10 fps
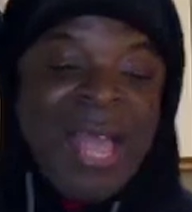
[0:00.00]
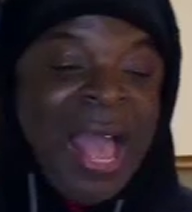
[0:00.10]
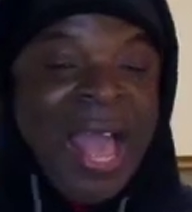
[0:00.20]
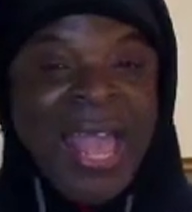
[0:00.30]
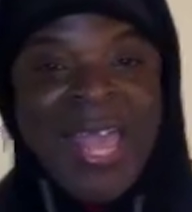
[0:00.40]

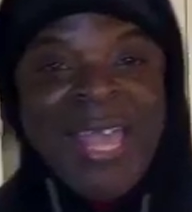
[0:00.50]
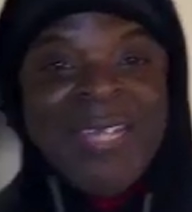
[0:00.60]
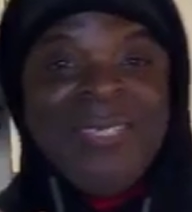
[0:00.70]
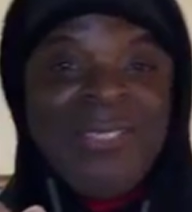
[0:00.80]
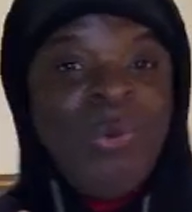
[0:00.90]
I
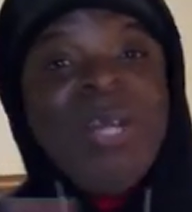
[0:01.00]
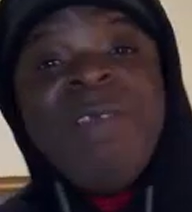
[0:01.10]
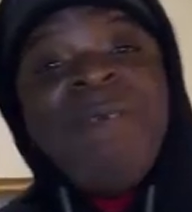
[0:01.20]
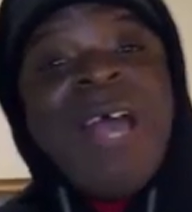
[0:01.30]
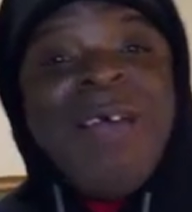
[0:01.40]
had
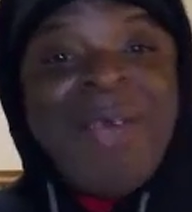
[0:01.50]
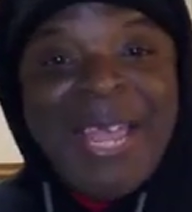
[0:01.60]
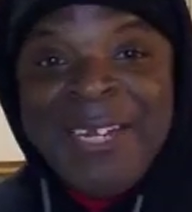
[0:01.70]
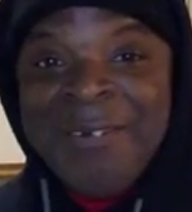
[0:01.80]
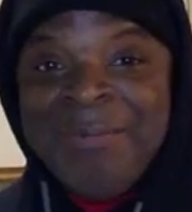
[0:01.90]
twenty-five
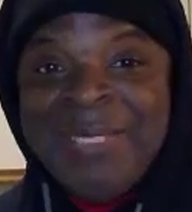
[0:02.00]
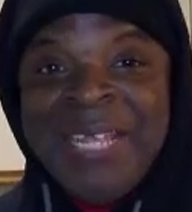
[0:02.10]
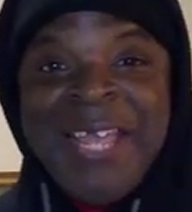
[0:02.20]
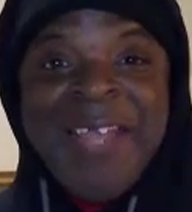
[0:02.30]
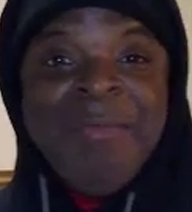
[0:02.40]
items
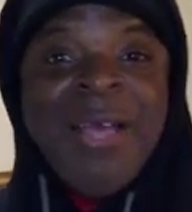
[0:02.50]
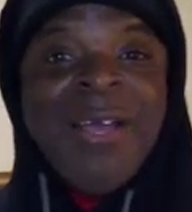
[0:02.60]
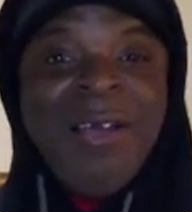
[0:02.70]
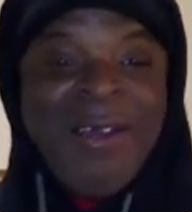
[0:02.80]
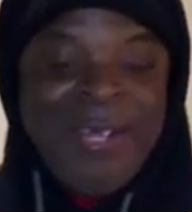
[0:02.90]
in my
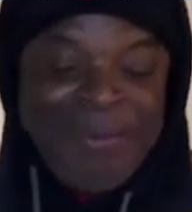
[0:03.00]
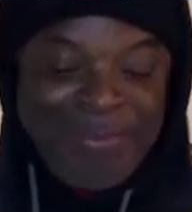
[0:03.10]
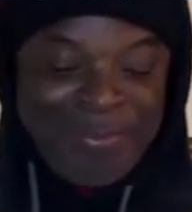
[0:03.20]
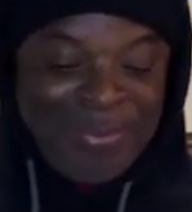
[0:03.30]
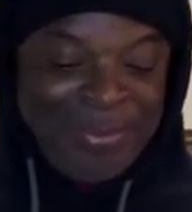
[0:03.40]
cart.
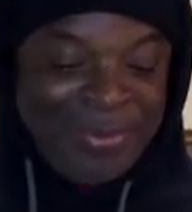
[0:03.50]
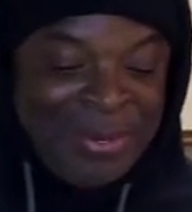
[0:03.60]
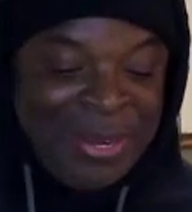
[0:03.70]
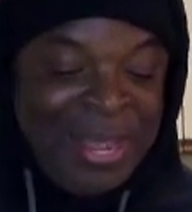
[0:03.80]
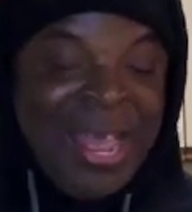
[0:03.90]

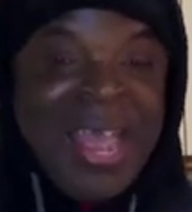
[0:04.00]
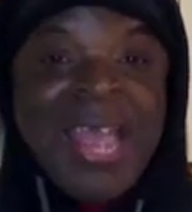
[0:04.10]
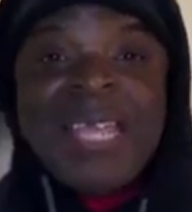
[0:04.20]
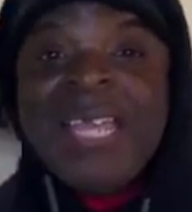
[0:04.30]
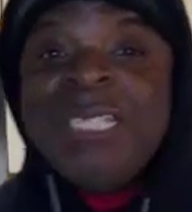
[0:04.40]

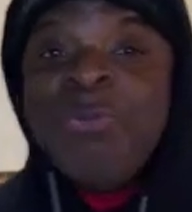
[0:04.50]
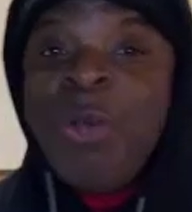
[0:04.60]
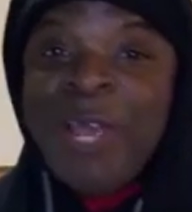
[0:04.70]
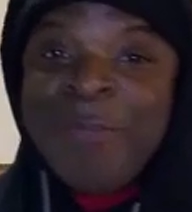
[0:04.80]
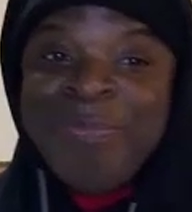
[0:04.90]
And guess
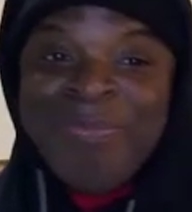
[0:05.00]
what?